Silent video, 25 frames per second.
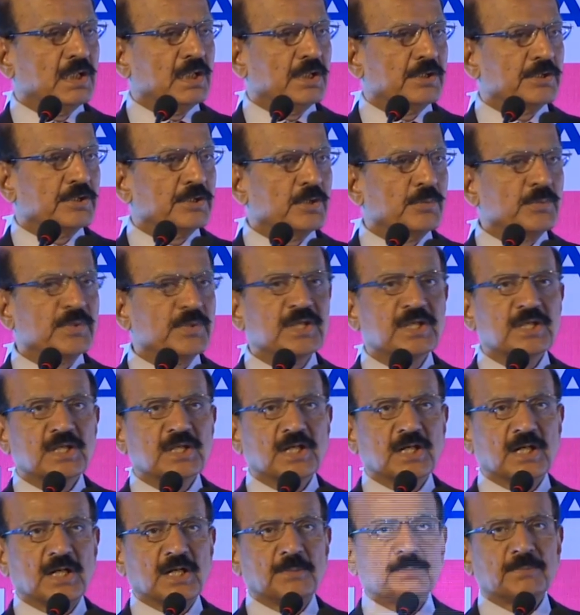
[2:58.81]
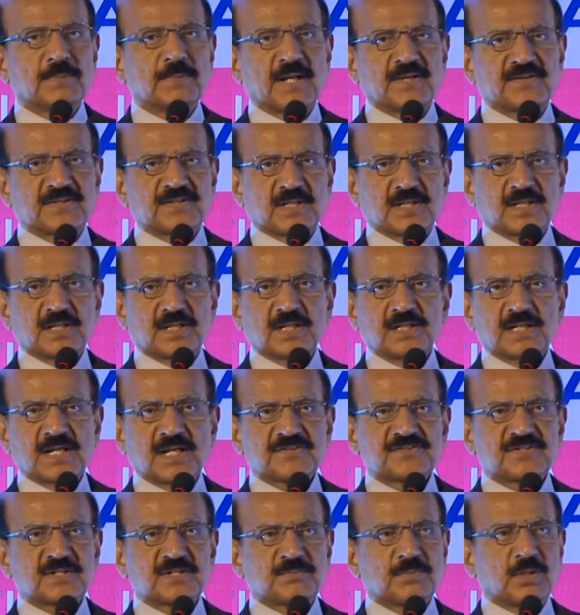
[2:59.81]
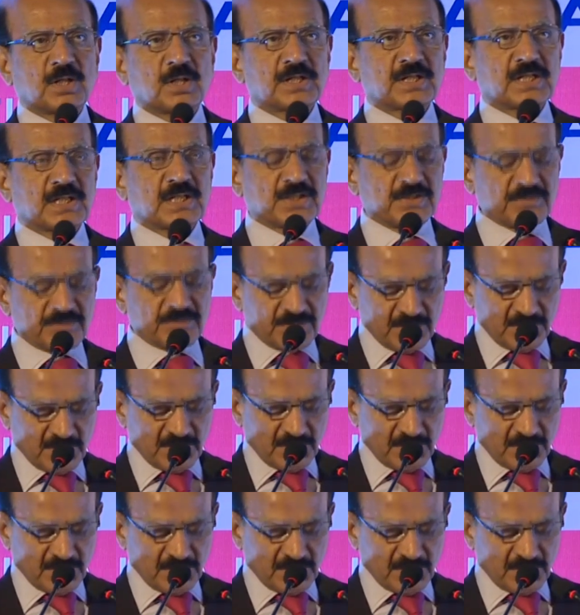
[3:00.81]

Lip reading: You know, we as industry bodies